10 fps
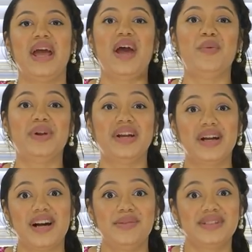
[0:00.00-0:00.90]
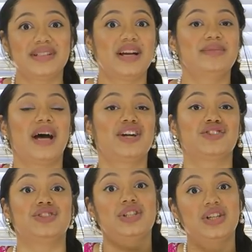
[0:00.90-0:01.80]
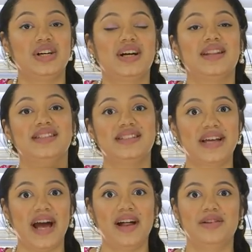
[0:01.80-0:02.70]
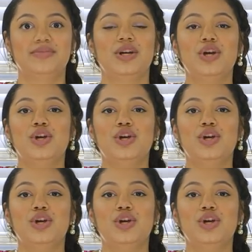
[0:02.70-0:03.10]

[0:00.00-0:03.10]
And when it comes time to actually cook the scallops,